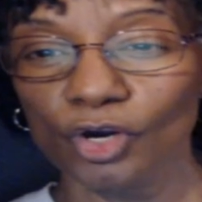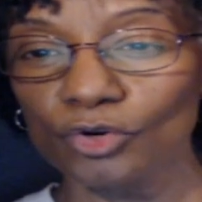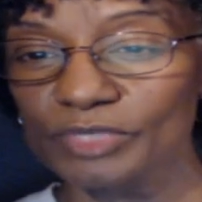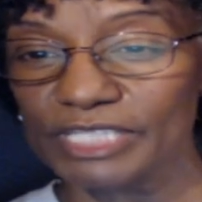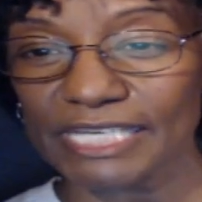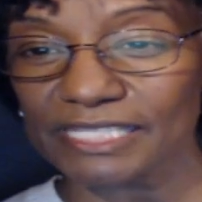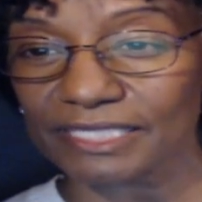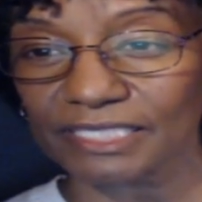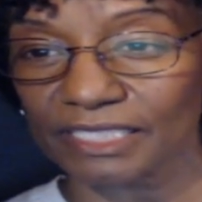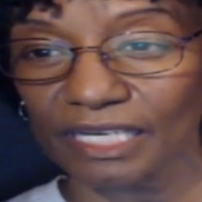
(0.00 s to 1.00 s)
whom
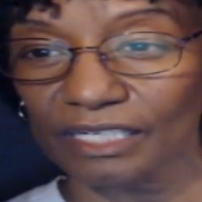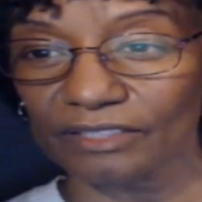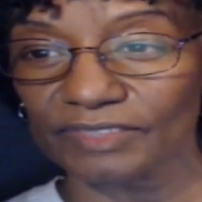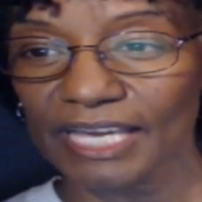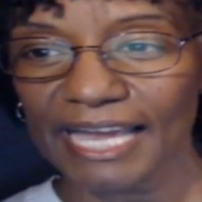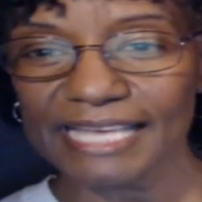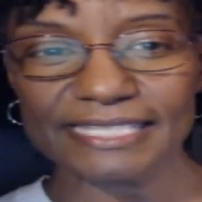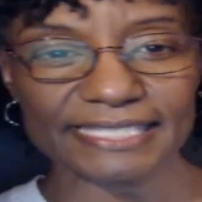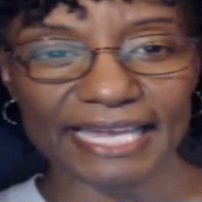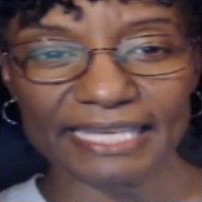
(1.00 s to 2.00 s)
Jesus loved and
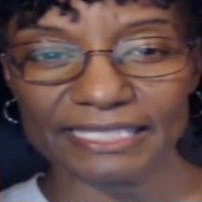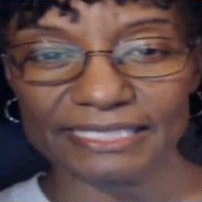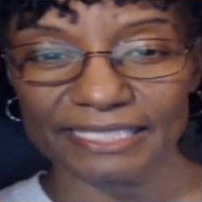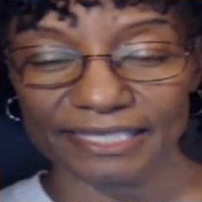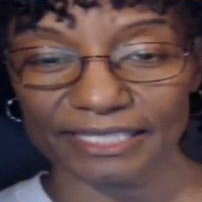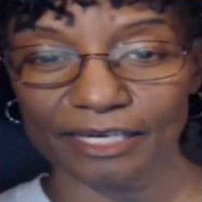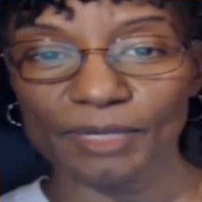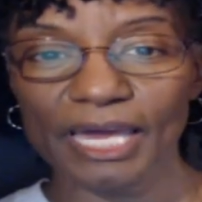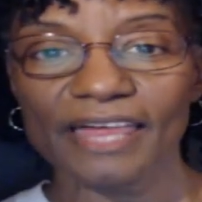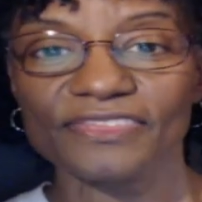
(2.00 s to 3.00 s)
said unto
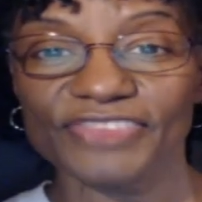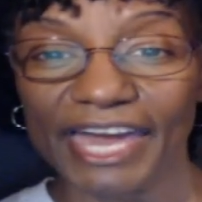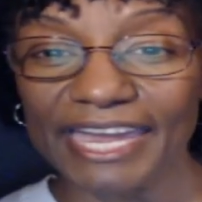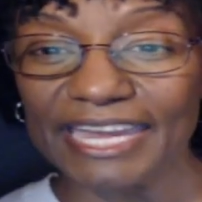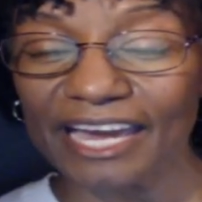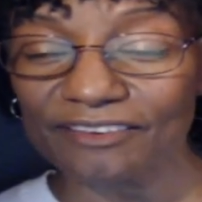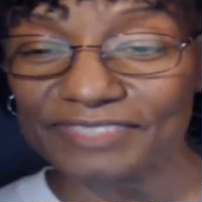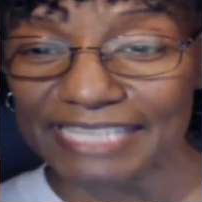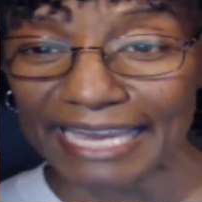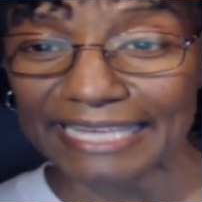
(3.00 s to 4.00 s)
them, They
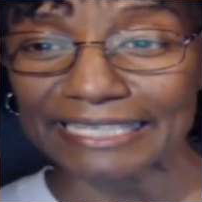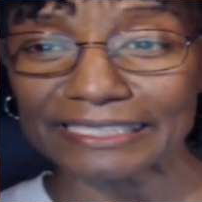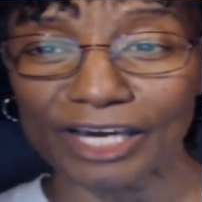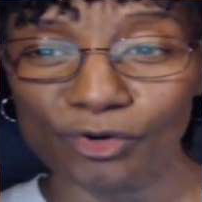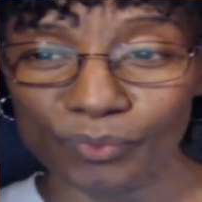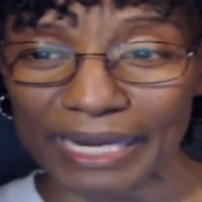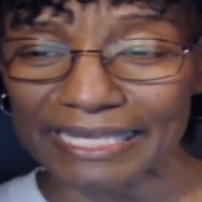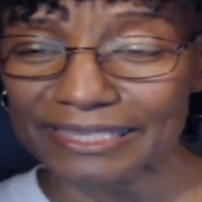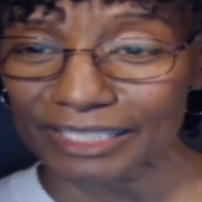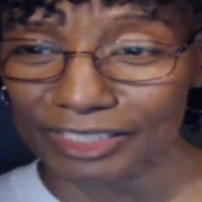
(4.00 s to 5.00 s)
have taken
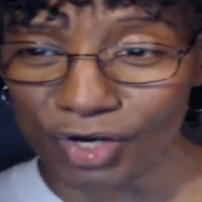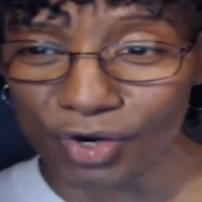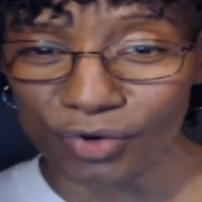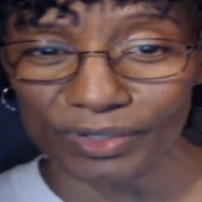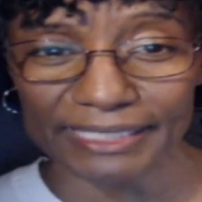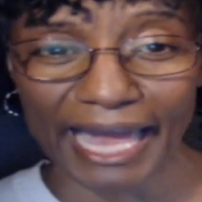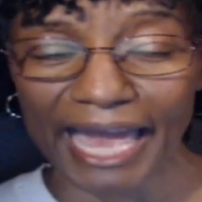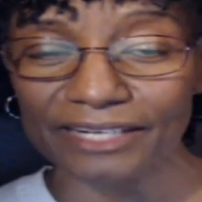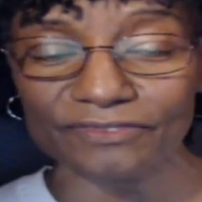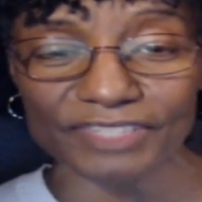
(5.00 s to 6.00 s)
away the Lord
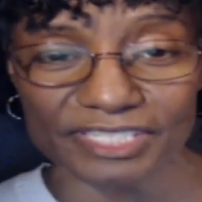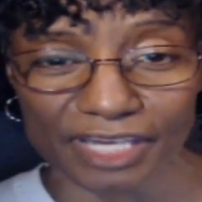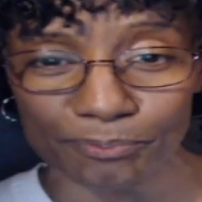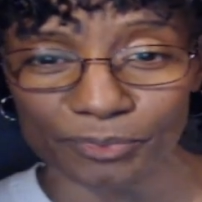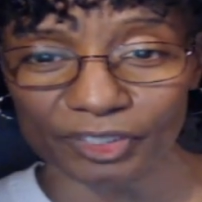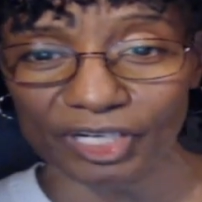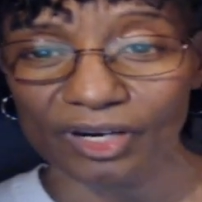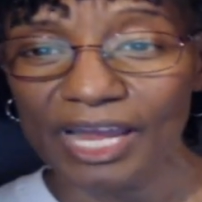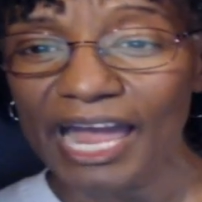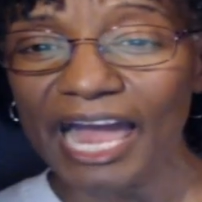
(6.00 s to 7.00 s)
out of the sepulchre,